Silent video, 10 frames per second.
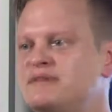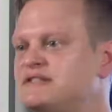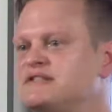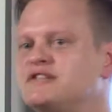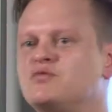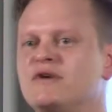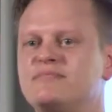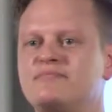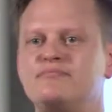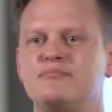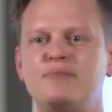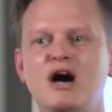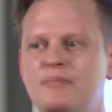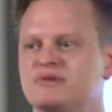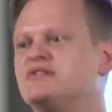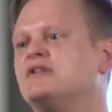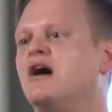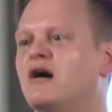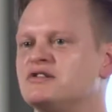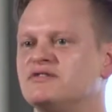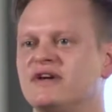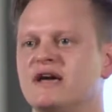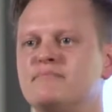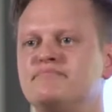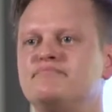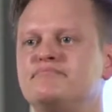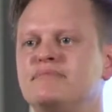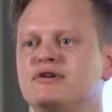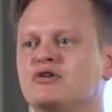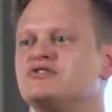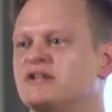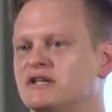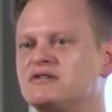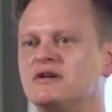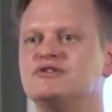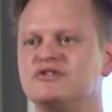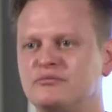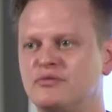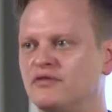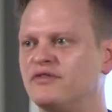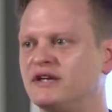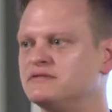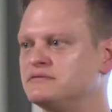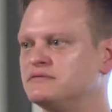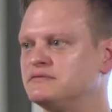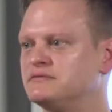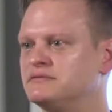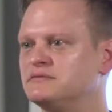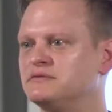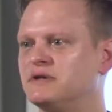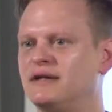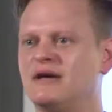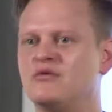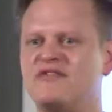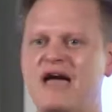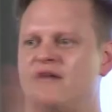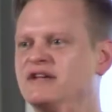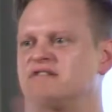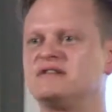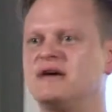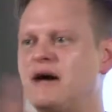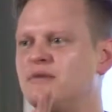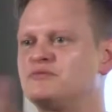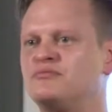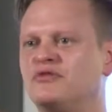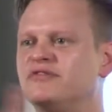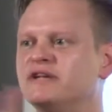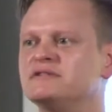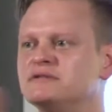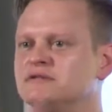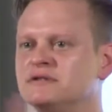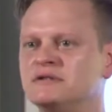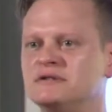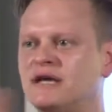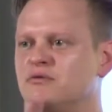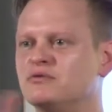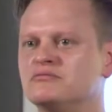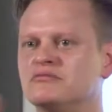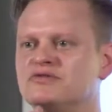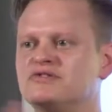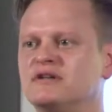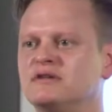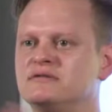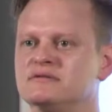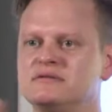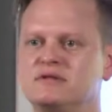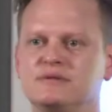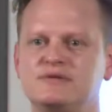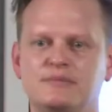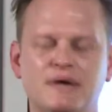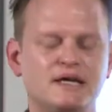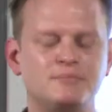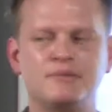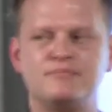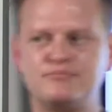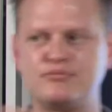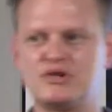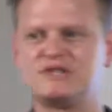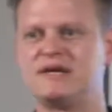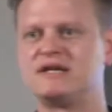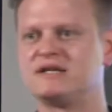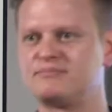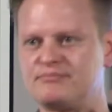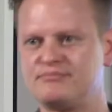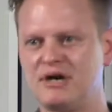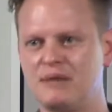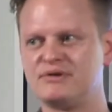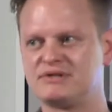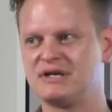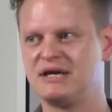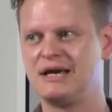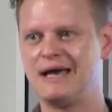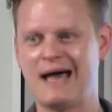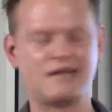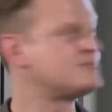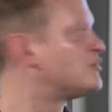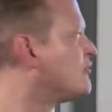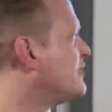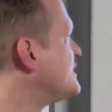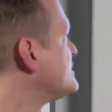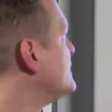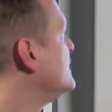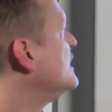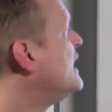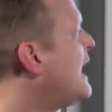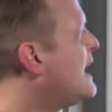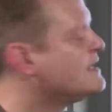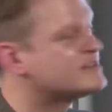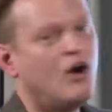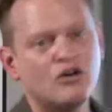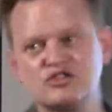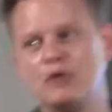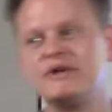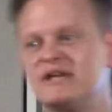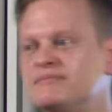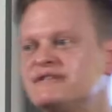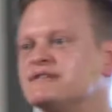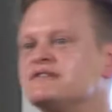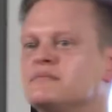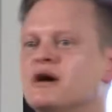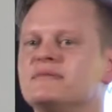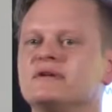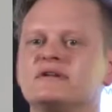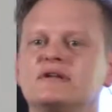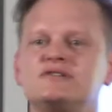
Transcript: businesses with purpose at the heart of it, but not to the exclusion of profit. And they will vary as to how much profit they will want to make. But broadly speaking, it's purpose and profit. And it's a hot topic in business at the moment.